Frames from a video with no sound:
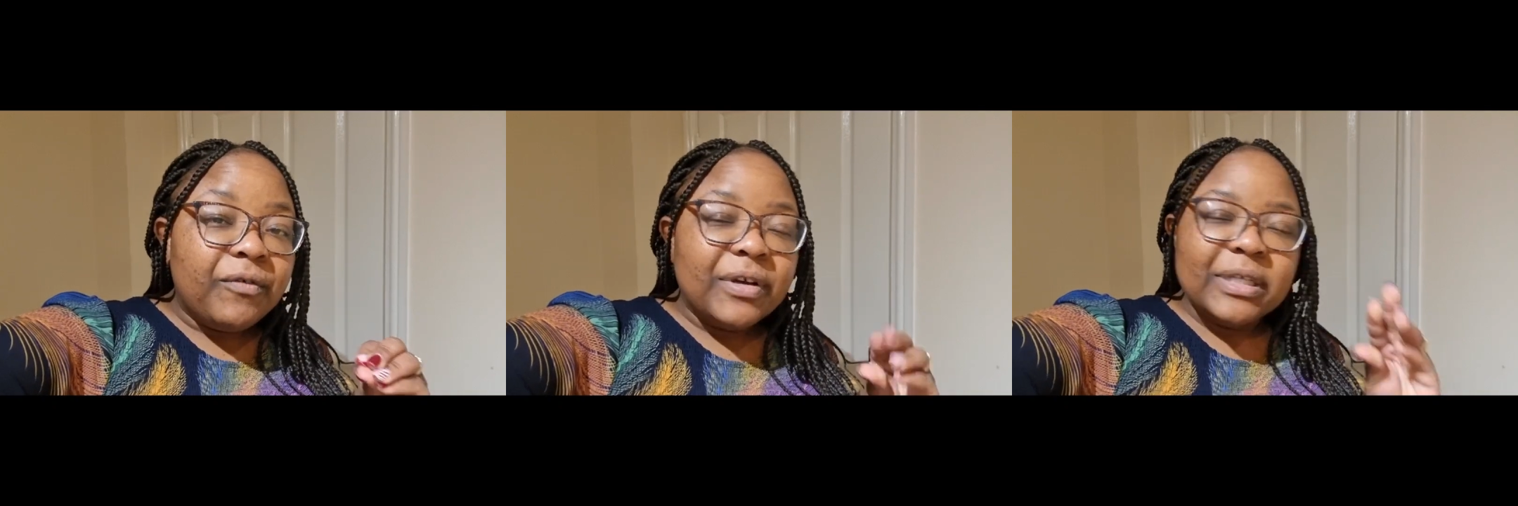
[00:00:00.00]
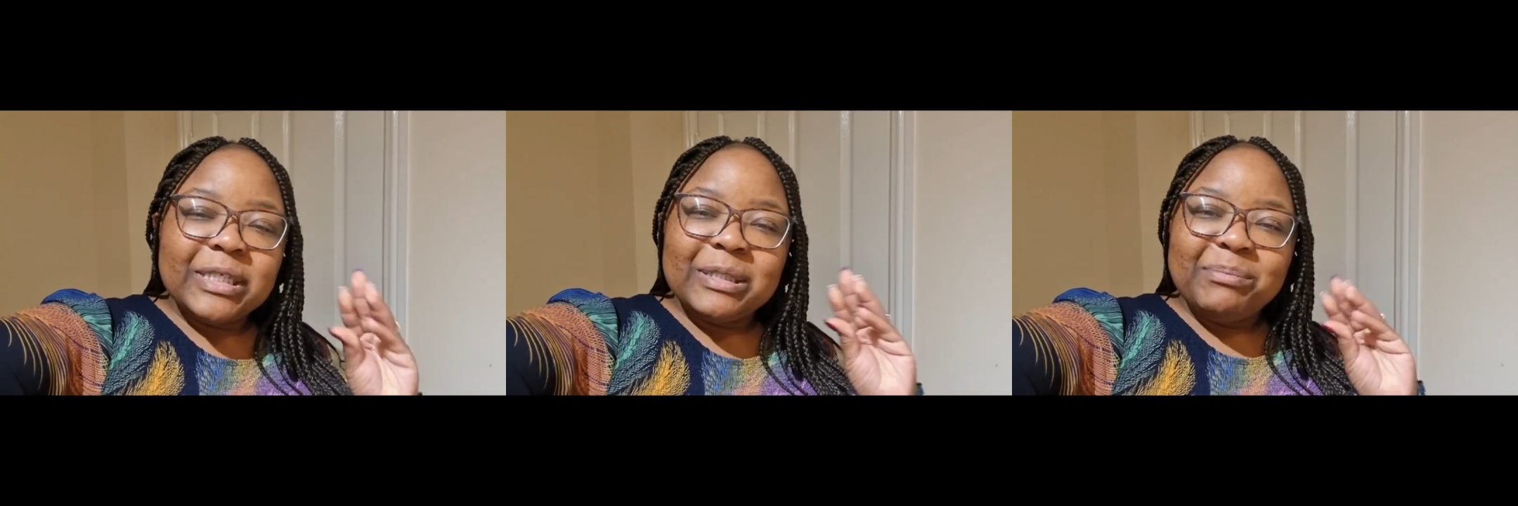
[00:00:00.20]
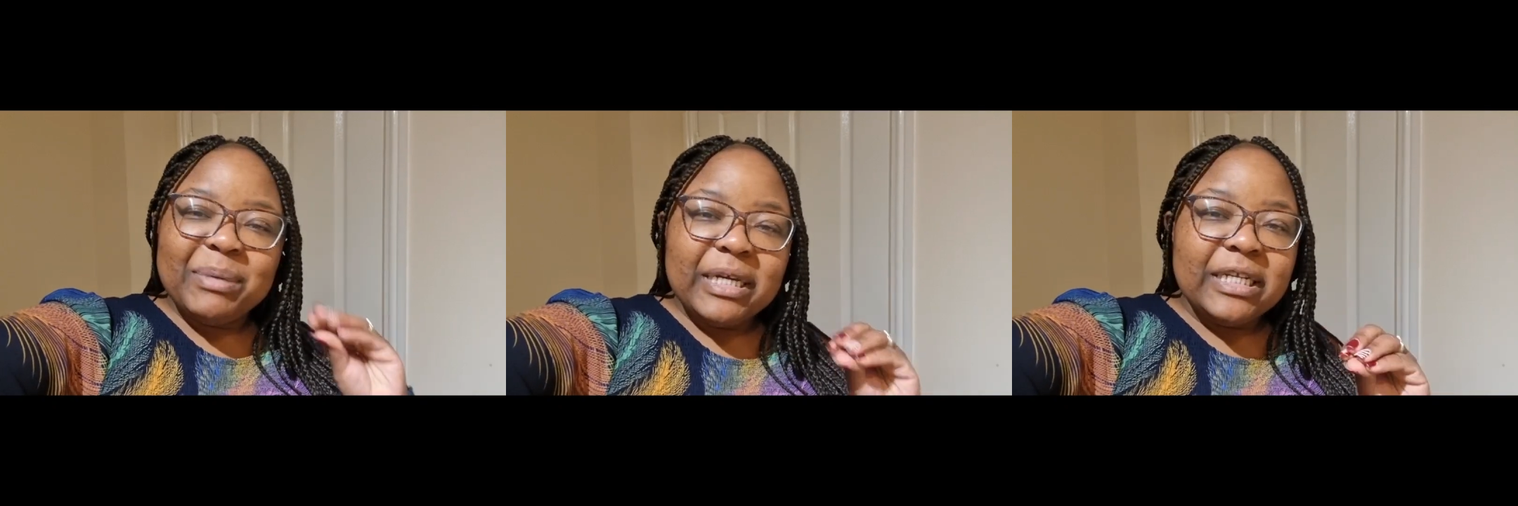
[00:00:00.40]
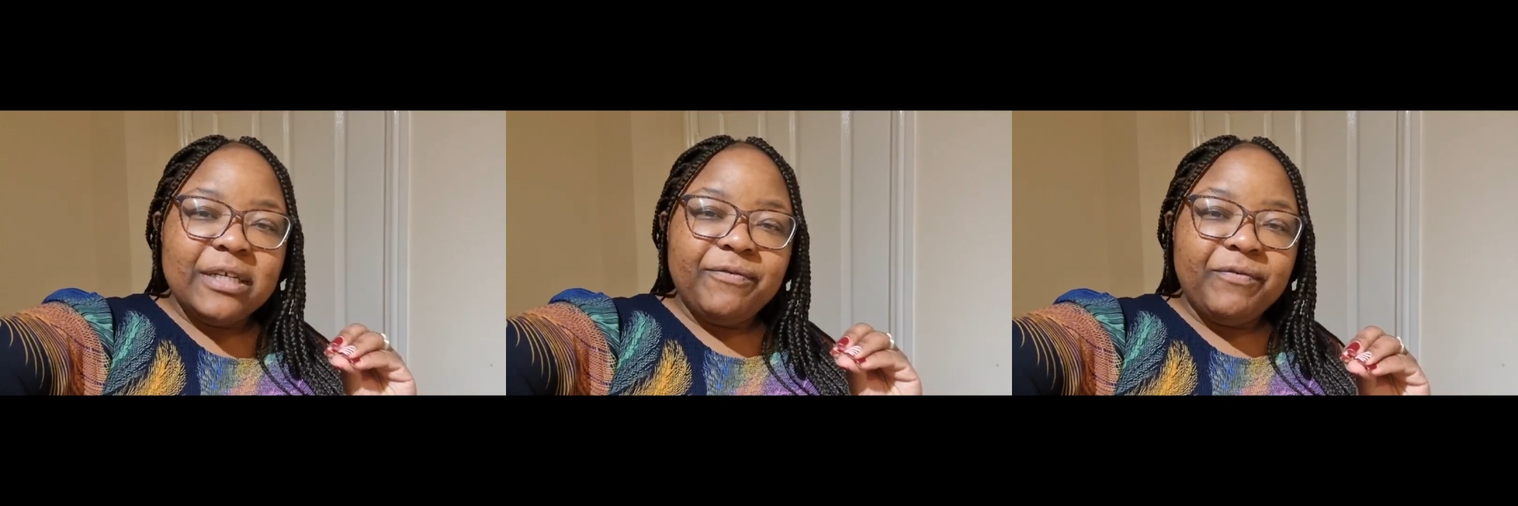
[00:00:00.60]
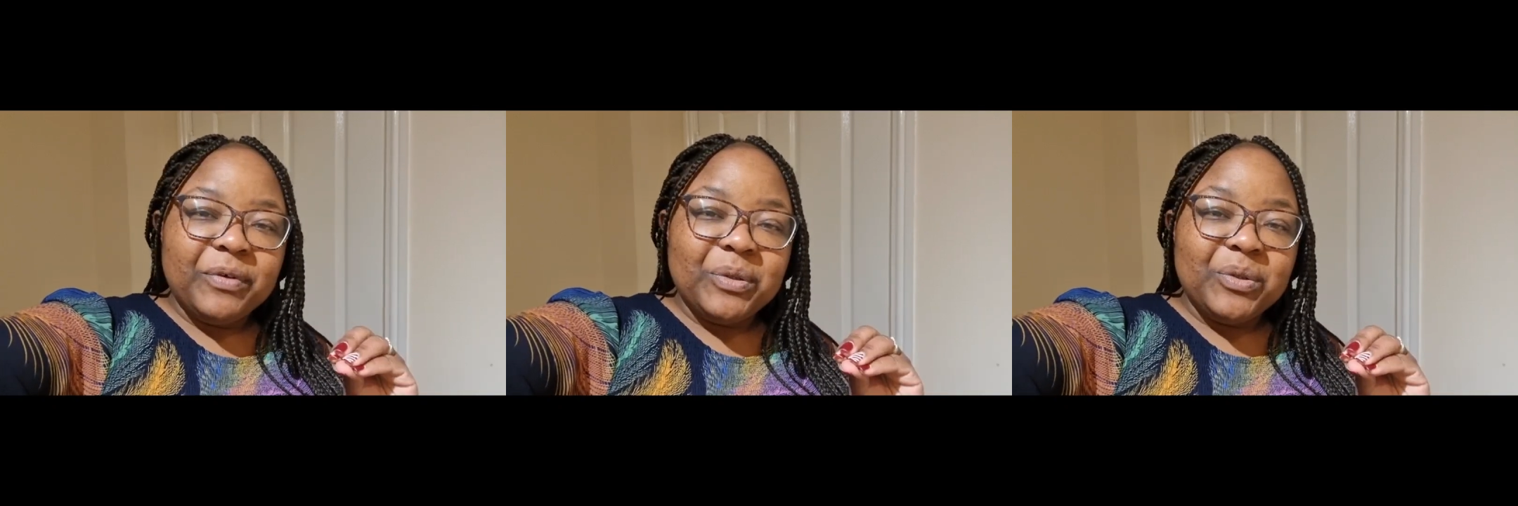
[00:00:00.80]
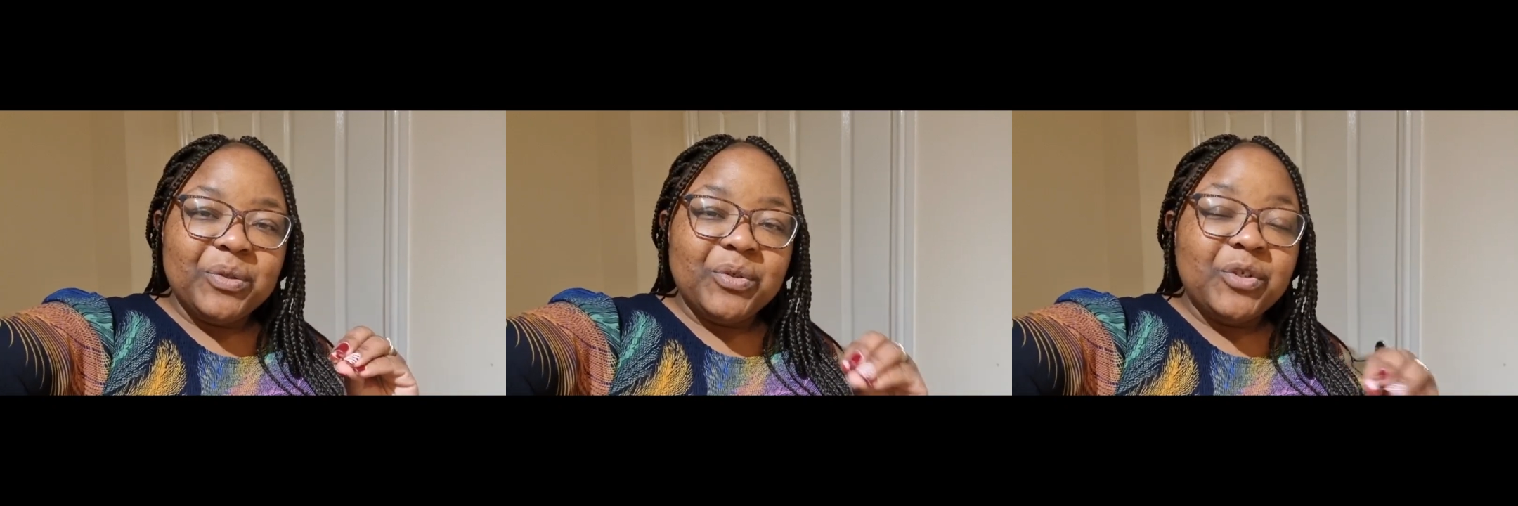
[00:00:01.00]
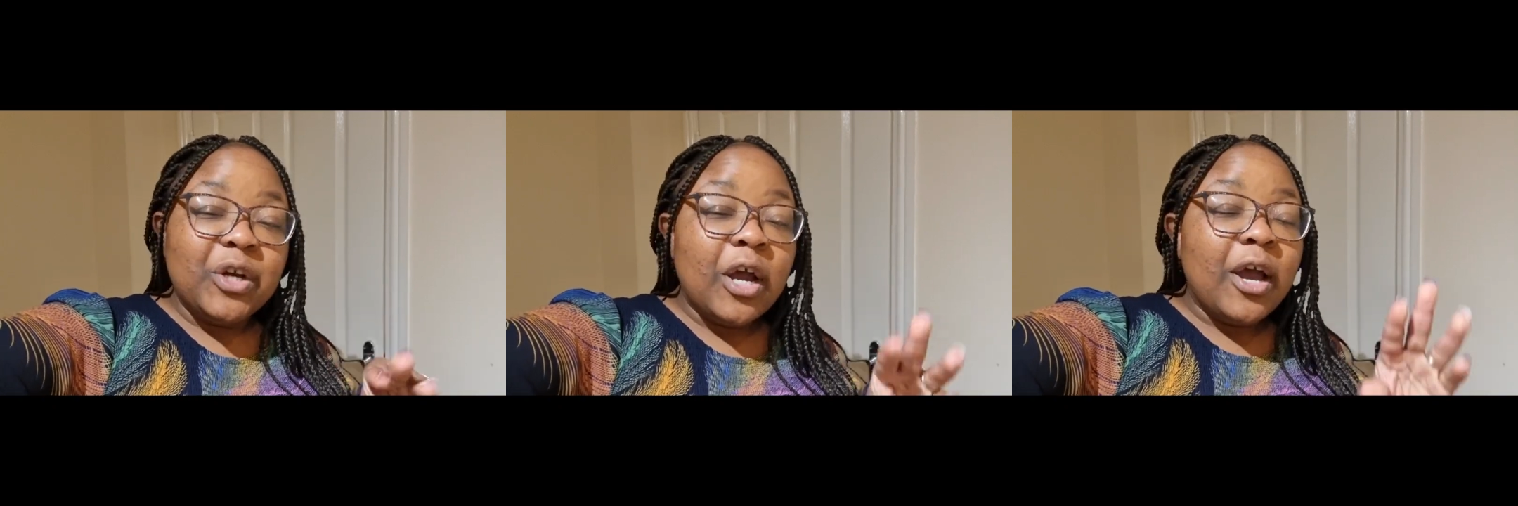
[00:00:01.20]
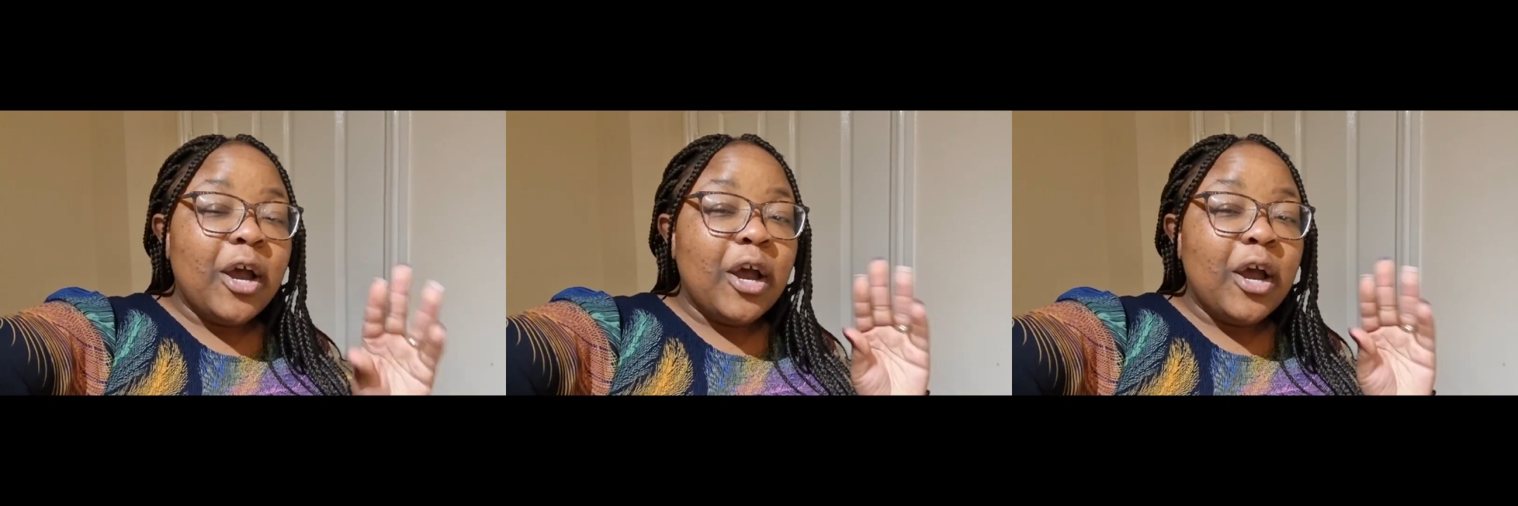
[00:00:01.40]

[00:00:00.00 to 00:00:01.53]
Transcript: speedy food